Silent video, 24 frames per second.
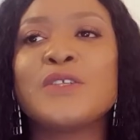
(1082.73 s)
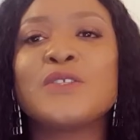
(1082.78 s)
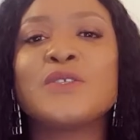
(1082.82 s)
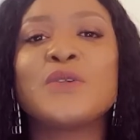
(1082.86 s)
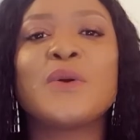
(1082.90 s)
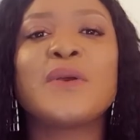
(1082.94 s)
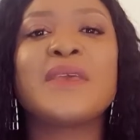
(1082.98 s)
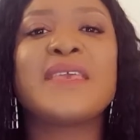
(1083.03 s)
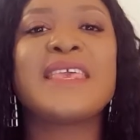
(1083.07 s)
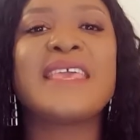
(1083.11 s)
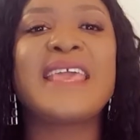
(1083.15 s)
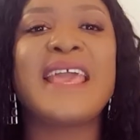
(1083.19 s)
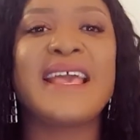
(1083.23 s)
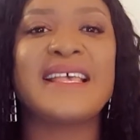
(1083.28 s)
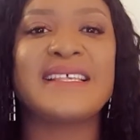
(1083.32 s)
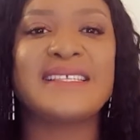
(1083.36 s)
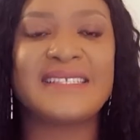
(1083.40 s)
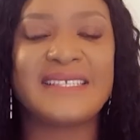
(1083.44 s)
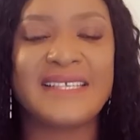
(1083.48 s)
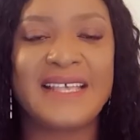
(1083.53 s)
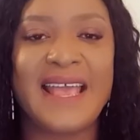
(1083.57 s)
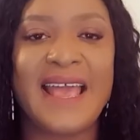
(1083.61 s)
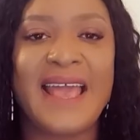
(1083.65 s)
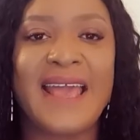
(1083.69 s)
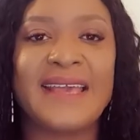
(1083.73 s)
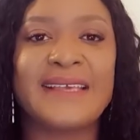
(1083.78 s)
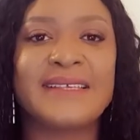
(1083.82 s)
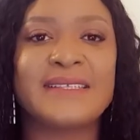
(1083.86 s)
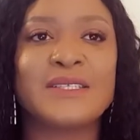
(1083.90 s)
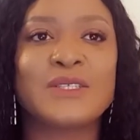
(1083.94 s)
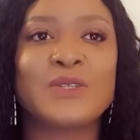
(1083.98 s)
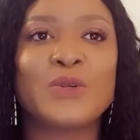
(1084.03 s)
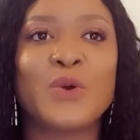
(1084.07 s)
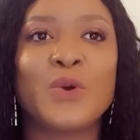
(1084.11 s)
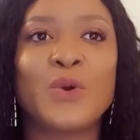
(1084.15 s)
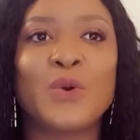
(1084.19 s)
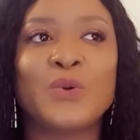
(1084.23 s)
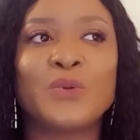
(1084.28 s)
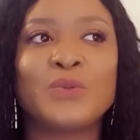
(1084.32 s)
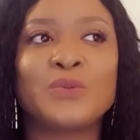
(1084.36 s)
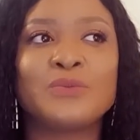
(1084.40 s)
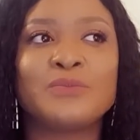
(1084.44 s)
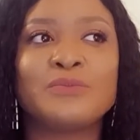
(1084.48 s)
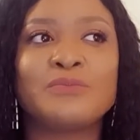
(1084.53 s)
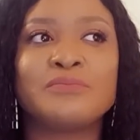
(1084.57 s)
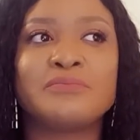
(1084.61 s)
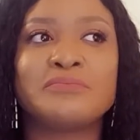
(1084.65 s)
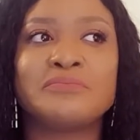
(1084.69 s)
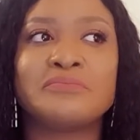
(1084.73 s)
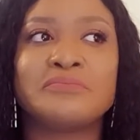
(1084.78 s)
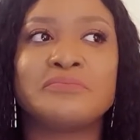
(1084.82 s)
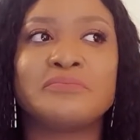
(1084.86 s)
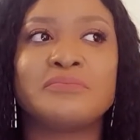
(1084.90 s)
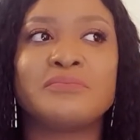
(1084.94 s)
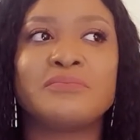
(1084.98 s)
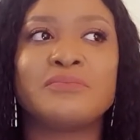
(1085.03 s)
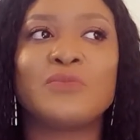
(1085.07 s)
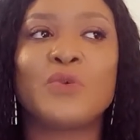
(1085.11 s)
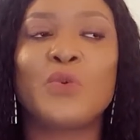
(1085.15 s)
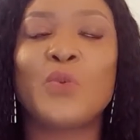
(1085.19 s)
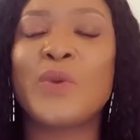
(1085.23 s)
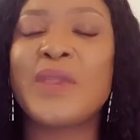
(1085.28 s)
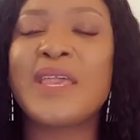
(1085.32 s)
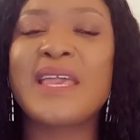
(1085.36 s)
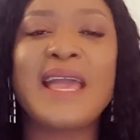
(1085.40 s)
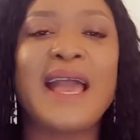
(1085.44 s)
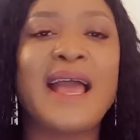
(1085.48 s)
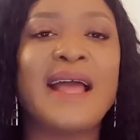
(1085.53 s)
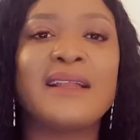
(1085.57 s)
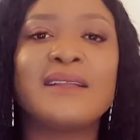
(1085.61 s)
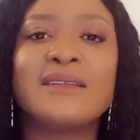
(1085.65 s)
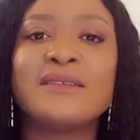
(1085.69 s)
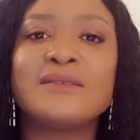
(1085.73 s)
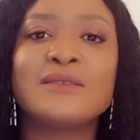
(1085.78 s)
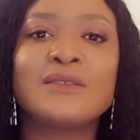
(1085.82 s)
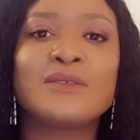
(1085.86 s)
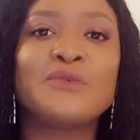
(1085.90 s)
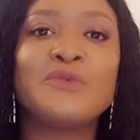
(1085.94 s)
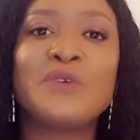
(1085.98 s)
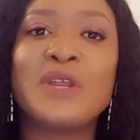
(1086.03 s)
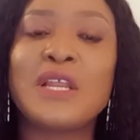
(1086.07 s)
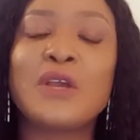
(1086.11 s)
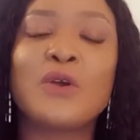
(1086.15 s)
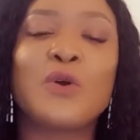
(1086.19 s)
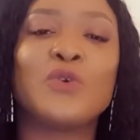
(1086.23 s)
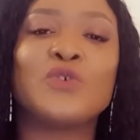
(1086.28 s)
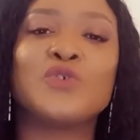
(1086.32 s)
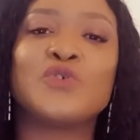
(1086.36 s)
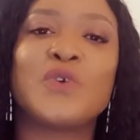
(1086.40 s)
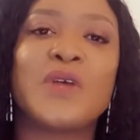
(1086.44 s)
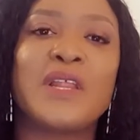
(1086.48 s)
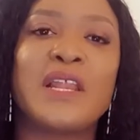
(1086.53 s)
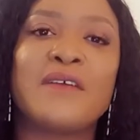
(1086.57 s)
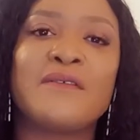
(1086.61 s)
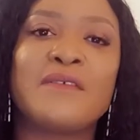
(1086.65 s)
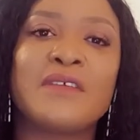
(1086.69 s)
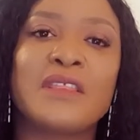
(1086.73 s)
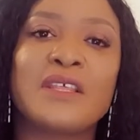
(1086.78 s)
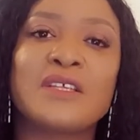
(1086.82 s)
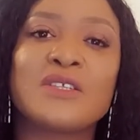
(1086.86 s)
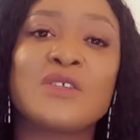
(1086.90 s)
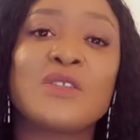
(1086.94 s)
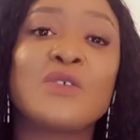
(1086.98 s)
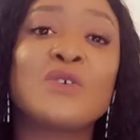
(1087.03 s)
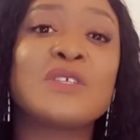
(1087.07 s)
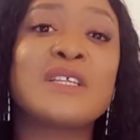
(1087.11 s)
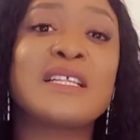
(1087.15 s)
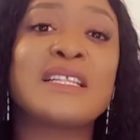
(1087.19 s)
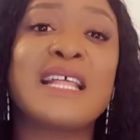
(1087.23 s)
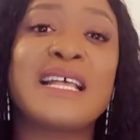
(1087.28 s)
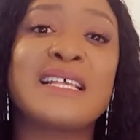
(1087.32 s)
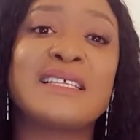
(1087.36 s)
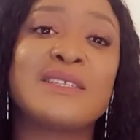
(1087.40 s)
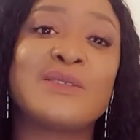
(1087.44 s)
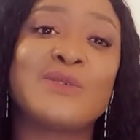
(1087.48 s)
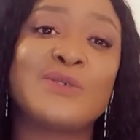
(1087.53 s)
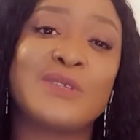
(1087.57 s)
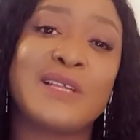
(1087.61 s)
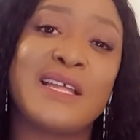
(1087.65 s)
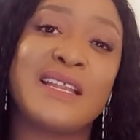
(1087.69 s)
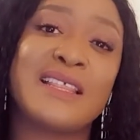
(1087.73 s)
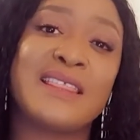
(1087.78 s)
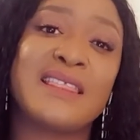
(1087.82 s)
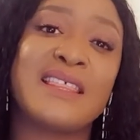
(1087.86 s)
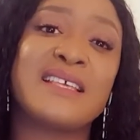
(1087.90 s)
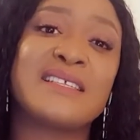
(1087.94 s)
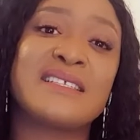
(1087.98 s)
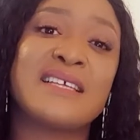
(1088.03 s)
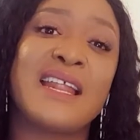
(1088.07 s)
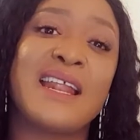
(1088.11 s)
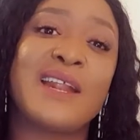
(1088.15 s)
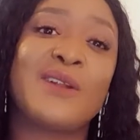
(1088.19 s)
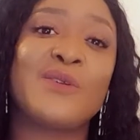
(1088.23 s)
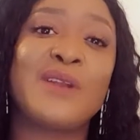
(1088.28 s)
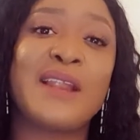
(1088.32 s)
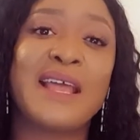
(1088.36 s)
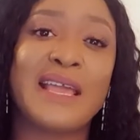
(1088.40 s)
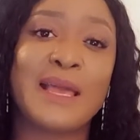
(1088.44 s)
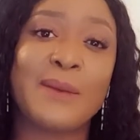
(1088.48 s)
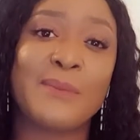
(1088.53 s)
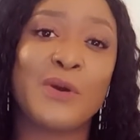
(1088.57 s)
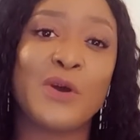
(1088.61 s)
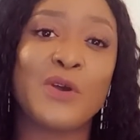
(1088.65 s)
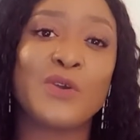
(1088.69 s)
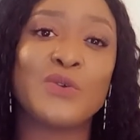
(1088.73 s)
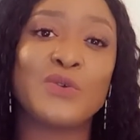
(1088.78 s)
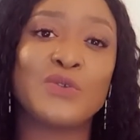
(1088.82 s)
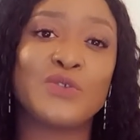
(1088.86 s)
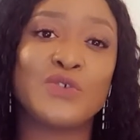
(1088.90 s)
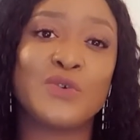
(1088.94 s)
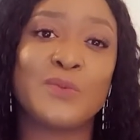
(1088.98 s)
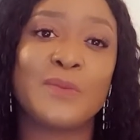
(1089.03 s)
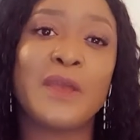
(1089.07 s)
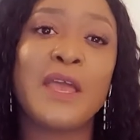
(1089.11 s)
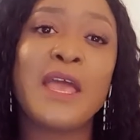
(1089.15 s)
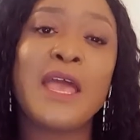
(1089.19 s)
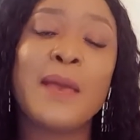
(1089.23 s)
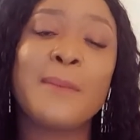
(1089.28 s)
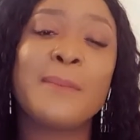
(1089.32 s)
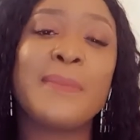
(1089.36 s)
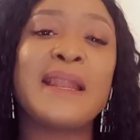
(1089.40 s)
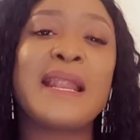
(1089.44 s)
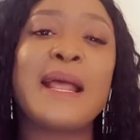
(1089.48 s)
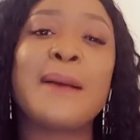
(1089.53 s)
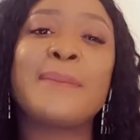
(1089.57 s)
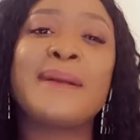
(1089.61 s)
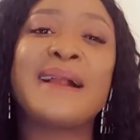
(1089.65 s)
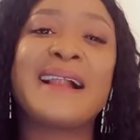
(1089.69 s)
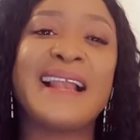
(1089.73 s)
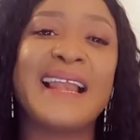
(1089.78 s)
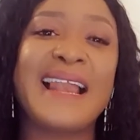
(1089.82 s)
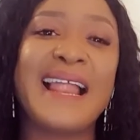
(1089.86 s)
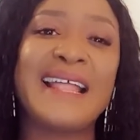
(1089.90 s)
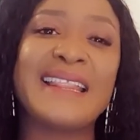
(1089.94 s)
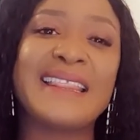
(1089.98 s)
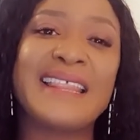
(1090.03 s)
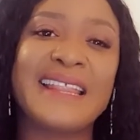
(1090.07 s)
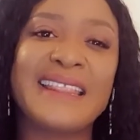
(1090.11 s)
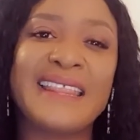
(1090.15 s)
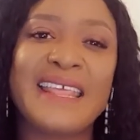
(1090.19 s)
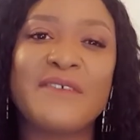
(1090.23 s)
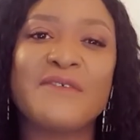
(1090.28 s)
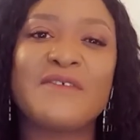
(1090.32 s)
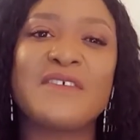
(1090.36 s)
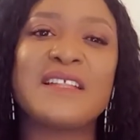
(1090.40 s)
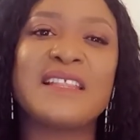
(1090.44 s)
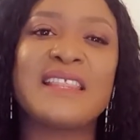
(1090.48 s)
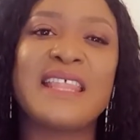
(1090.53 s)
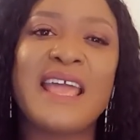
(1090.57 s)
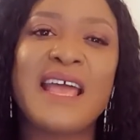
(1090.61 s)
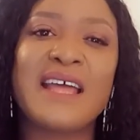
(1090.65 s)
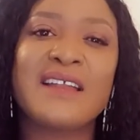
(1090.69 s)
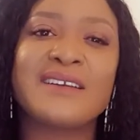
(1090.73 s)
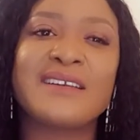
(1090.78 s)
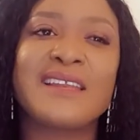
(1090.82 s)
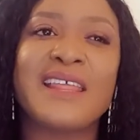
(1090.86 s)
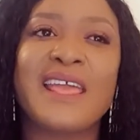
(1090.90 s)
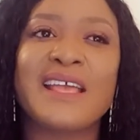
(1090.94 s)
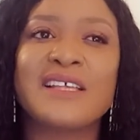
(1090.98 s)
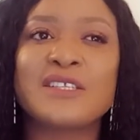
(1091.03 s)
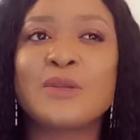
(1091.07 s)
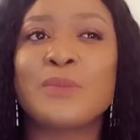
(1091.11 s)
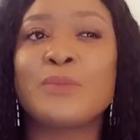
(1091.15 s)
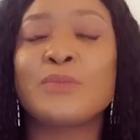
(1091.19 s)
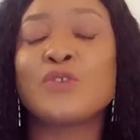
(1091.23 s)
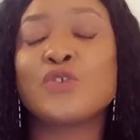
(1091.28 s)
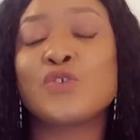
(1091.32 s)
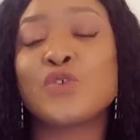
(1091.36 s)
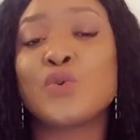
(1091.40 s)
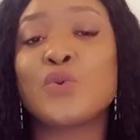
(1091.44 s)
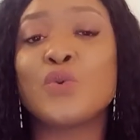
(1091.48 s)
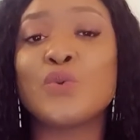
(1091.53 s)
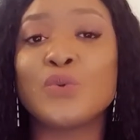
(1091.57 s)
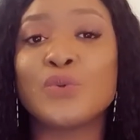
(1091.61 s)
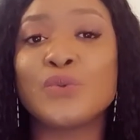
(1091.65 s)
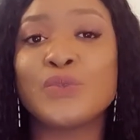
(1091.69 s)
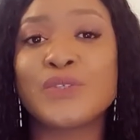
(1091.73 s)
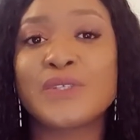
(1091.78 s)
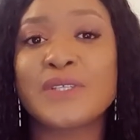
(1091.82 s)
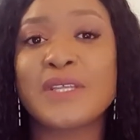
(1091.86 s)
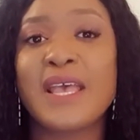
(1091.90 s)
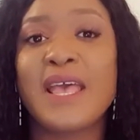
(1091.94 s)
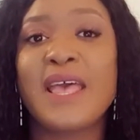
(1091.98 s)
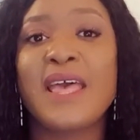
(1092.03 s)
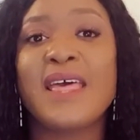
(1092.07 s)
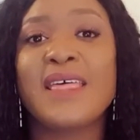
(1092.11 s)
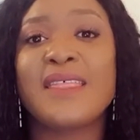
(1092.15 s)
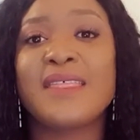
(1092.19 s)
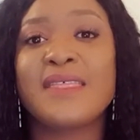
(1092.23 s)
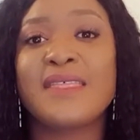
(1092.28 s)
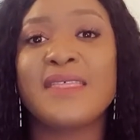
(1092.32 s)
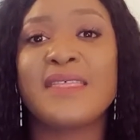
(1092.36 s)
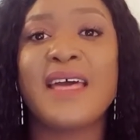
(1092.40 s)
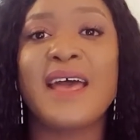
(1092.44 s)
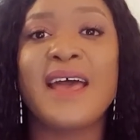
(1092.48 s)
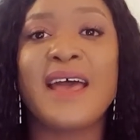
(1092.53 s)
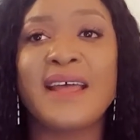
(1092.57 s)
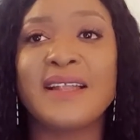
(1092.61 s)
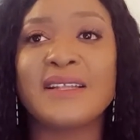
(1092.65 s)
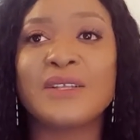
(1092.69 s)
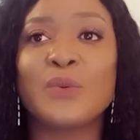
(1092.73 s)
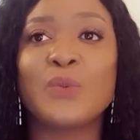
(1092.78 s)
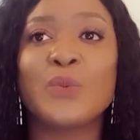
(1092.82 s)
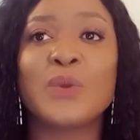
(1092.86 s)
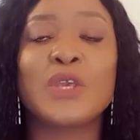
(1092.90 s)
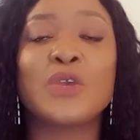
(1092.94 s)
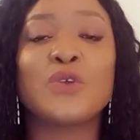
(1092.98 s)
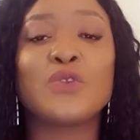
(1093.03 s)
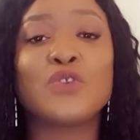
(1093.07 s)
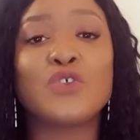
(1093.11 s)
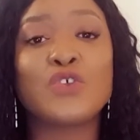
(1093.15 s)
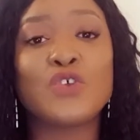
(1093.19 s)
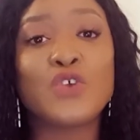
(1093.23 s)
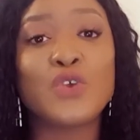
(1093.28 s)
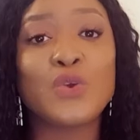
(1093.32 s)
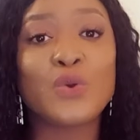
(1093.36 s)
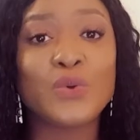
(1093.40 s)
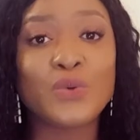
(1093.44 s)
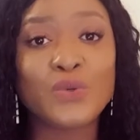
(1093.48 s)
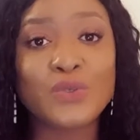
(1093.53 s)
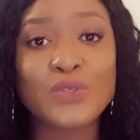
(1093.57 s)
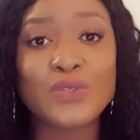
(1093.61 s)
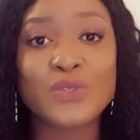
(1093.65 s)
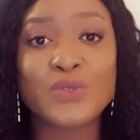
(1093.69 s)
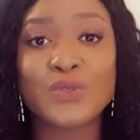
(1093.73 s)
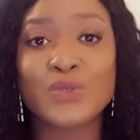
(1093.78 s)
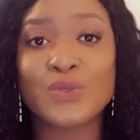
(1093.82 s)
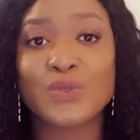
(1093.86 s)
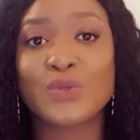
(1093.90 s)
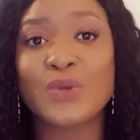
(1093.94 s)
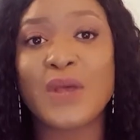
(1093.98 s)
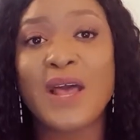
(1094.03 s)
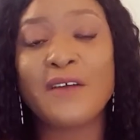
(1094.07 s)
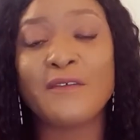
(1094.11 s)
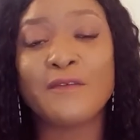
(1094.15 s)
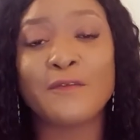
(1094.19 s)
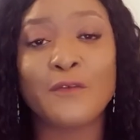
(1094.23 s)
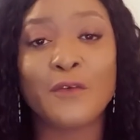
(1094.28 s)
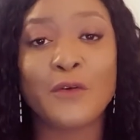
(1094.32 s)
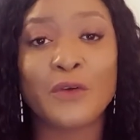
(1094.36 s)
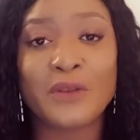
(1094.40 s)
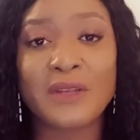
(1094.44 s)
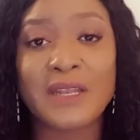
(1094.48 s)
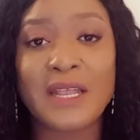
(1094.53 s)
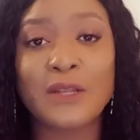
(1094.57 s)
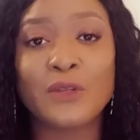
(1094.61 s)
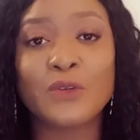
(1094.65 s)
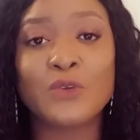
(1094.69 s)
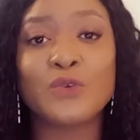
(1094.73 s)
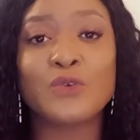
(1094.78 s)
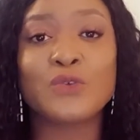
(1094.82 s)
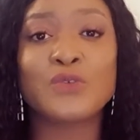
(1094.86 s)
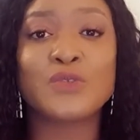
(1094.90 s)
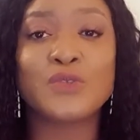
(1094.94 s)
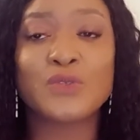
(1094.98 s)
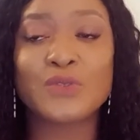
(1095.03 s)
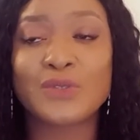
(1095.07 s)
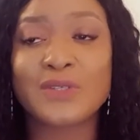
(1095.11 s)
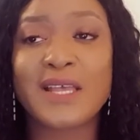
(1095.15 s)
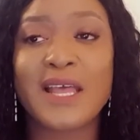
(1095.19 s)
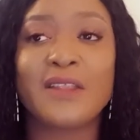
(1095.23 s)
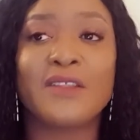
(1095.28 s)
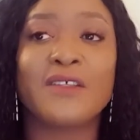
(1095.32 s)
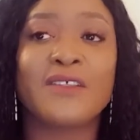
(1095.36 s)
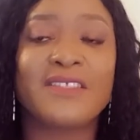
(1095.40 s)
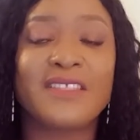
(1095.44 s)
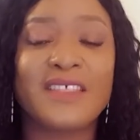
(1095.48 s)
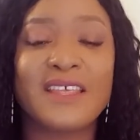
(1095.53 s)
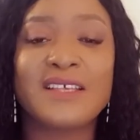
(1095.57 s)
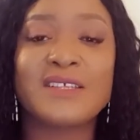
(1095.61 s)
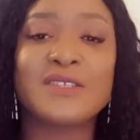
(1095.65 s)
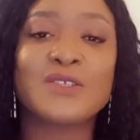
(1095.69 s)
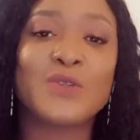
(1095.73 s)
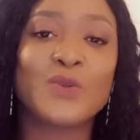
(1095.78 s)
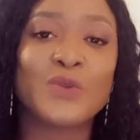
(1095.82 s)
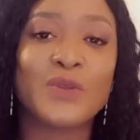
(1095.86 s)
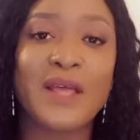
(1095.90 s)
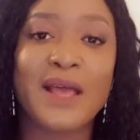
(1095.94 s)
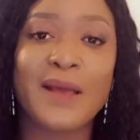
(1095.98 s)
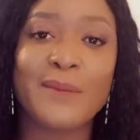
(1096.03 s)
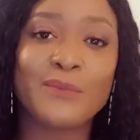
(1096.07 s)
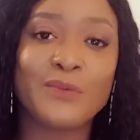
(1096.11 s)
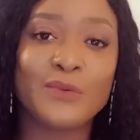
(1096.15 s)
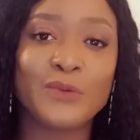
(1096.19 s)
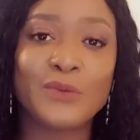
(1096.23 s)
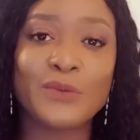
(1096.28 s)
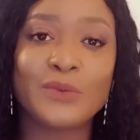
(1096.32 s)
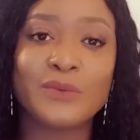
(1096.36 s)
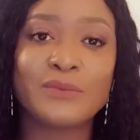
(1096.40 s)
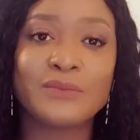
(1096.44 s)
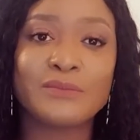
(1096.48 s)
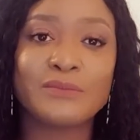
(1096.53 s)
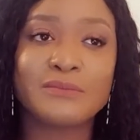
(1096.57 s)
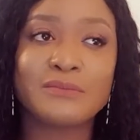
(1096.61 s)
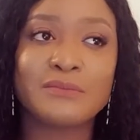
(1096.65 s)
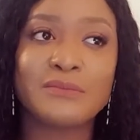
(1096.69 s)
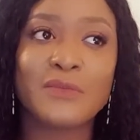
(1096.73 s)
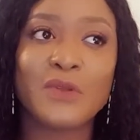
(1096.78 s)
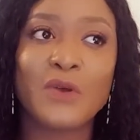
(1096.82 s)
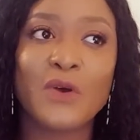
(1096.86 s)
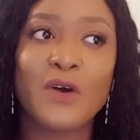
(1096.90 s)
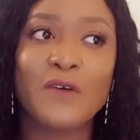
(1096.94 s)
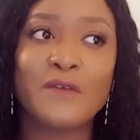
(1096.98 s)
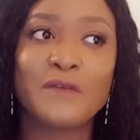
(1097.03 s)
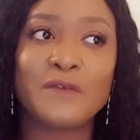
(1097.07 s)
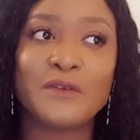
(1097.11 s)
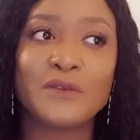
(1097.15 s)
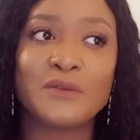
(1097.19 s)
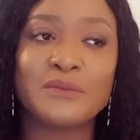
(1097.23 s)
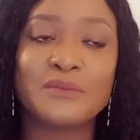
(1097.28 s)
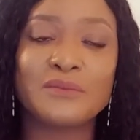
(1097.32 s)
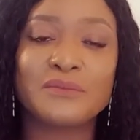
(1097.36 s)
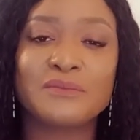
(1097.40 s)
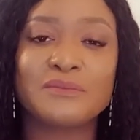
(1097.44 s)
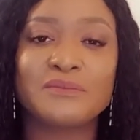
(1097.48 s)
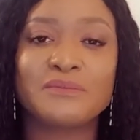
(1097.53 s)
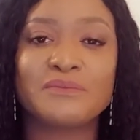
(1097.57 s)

So yes, guys, so we can't really control everything. So those are the things that I don't like about YouTube. But I'm glad that there are some tools that we could use to avoid that those kind of things don't happen often.